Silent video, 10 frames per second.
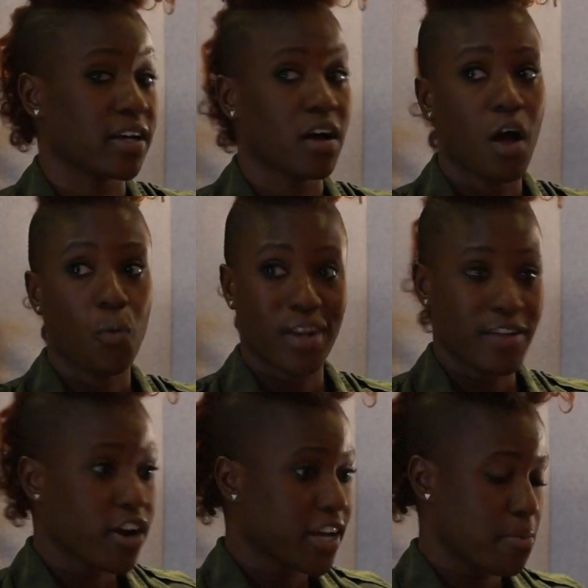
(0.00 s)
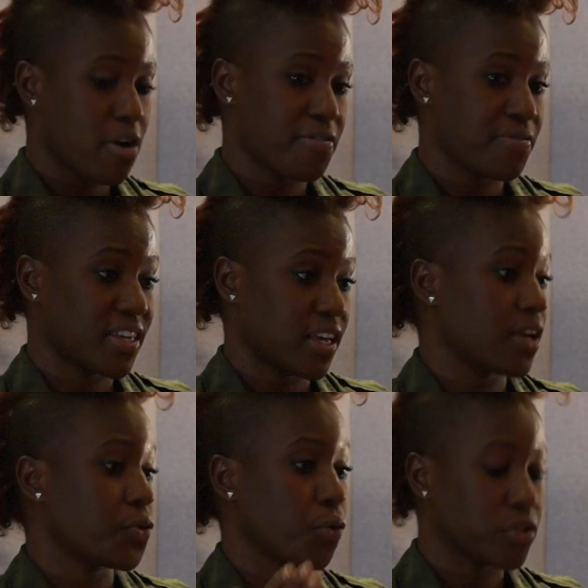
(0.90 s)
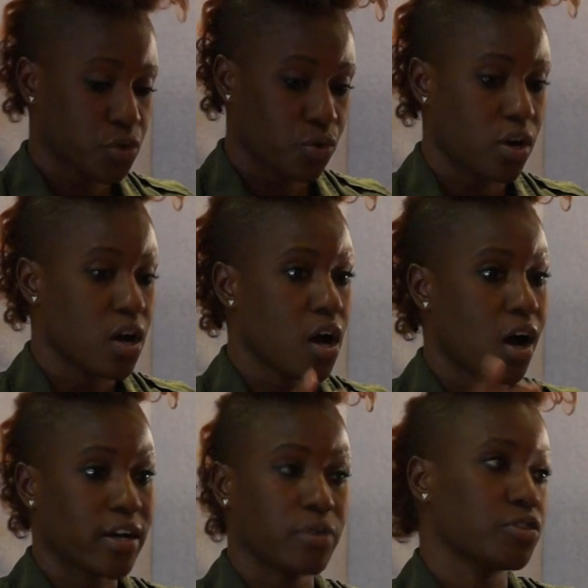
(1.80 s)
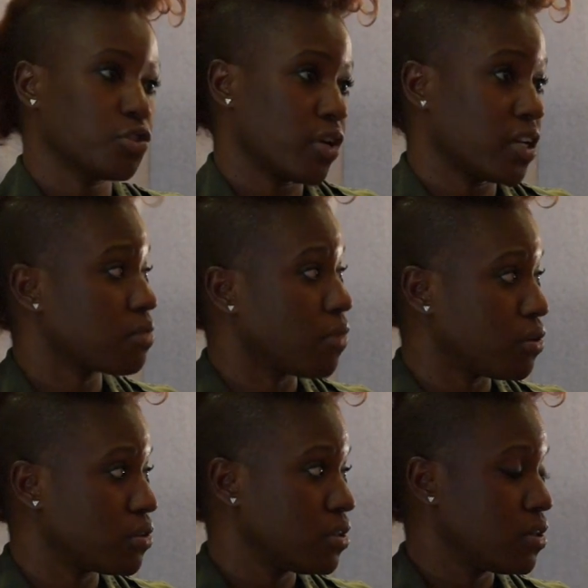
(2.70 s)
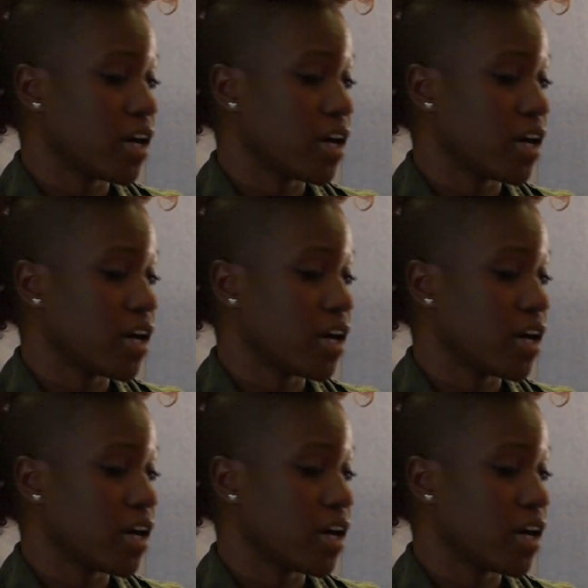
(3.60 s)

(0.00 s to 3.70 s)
Like, whenever I come off of a gig or a tour, I go into training mode.